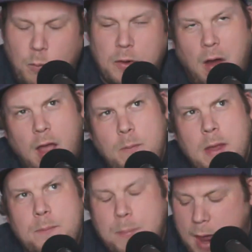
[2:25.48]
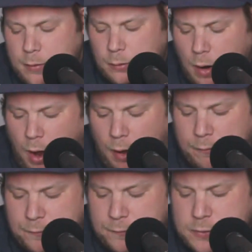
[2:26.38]
Would I be better
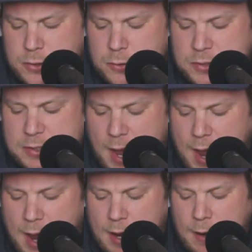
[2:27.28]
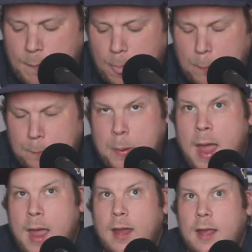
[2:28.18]
off to, say,
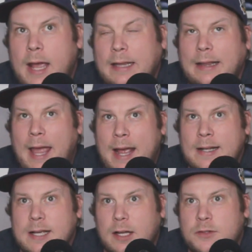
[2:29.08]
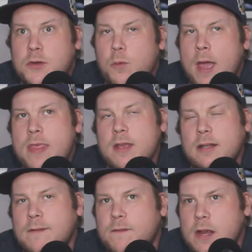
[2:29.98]
pick Atlanta to win the
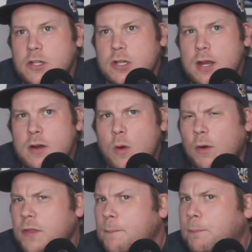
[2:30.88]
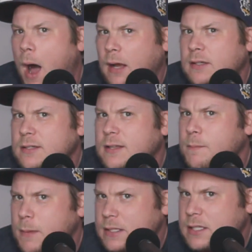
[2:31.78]
division or the Bucks to
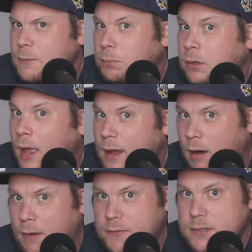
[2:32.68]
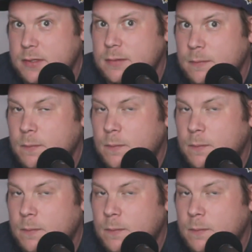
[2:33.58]
miss the playoffs?